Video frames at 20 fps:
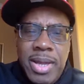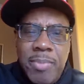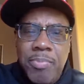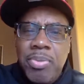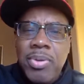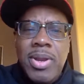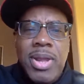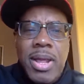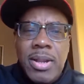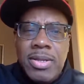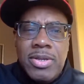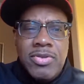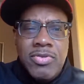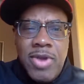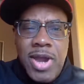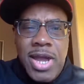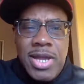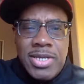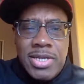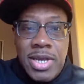They pull out the
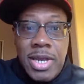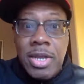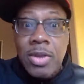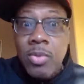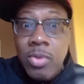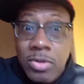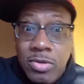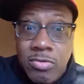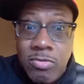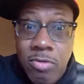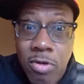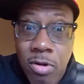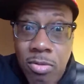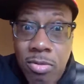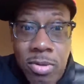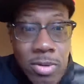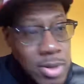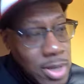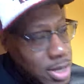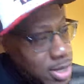trash can. You want some Kroger?